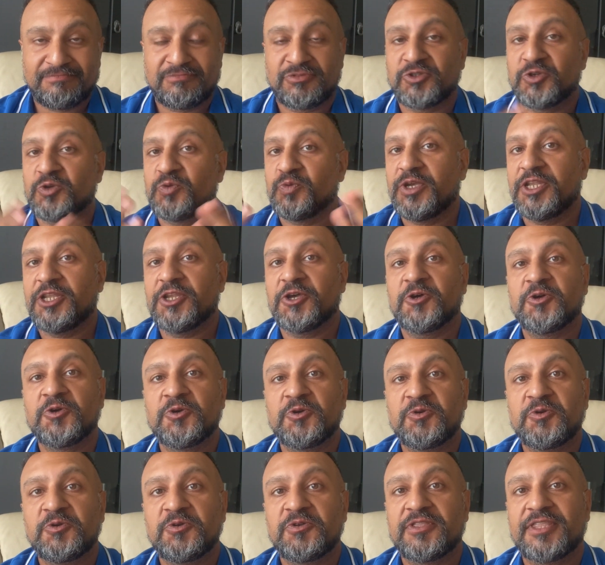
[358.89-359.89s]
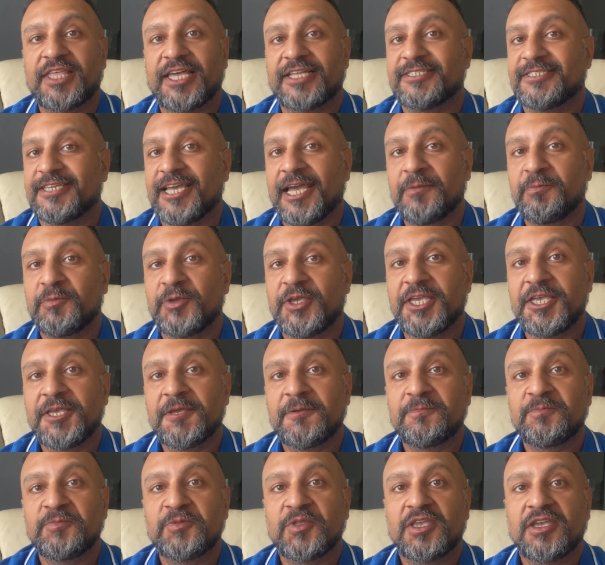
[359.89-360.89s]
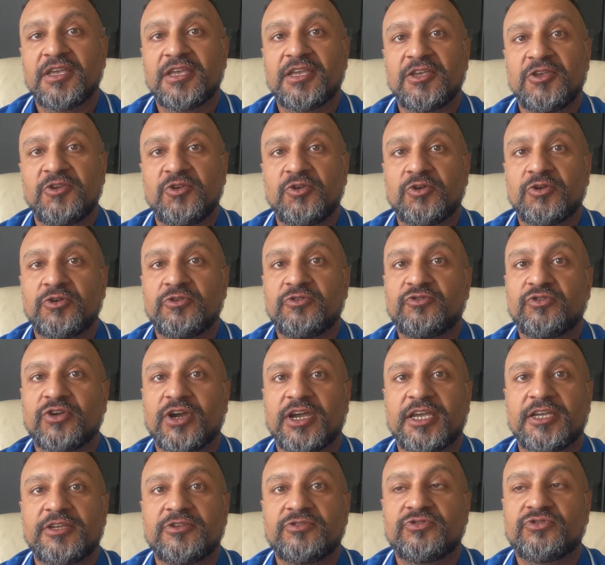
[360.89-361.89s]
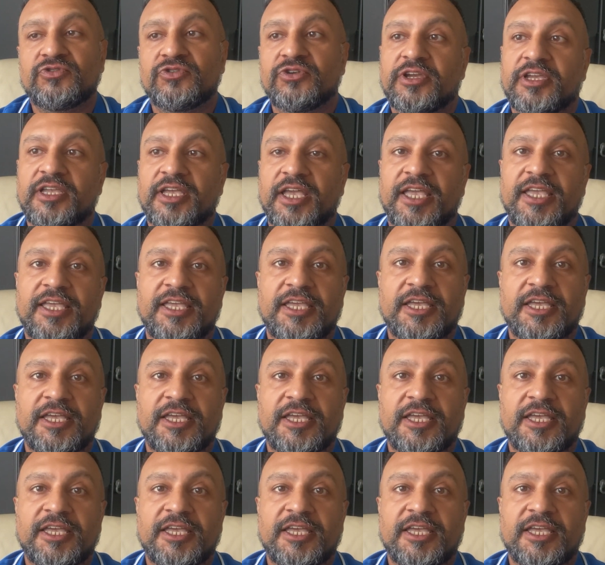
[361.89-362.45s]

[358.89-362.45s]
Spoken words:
So we know that's happy. You could try drawing a